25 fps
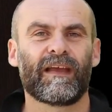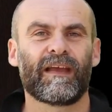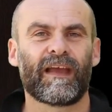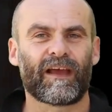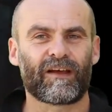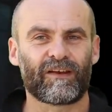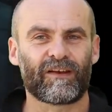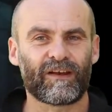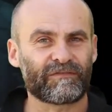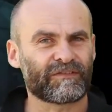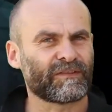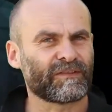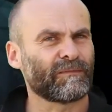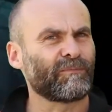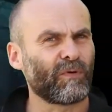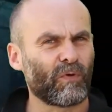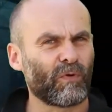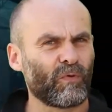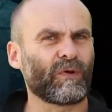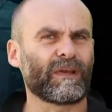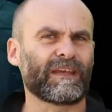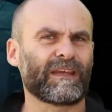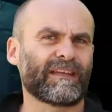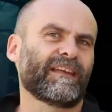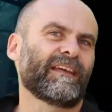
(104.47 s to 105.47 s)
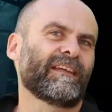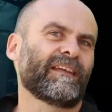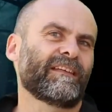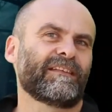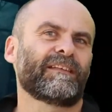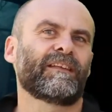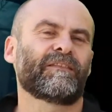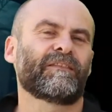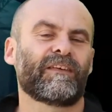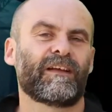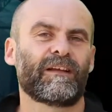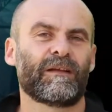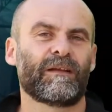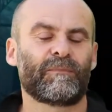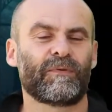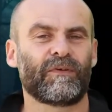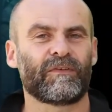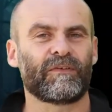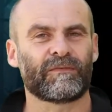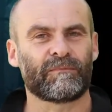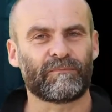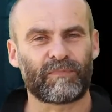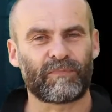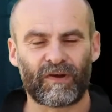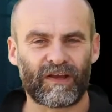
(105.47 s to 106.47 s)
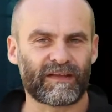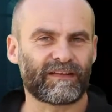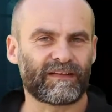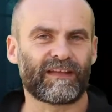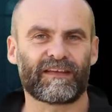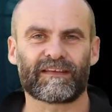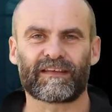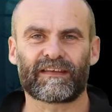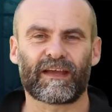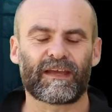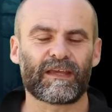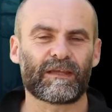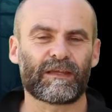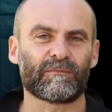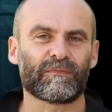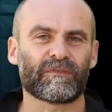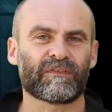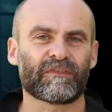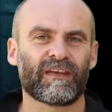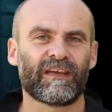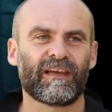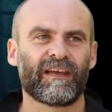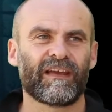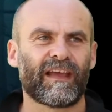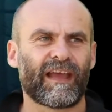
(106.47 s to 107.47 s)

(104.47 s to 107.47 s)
I love supporting indie developers and buying their games.